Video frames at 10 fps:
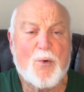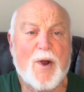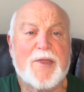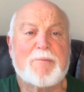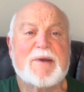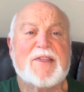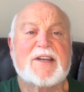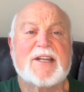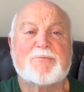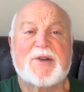whether it be the
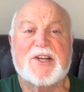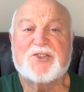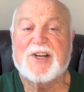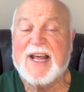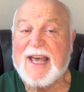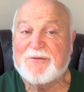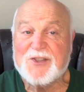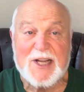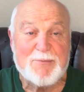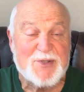temptation to have
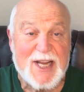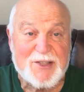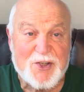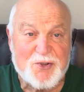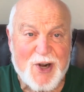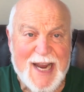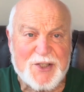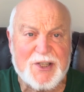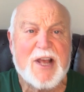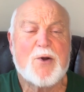same-sex
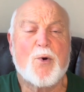attraction,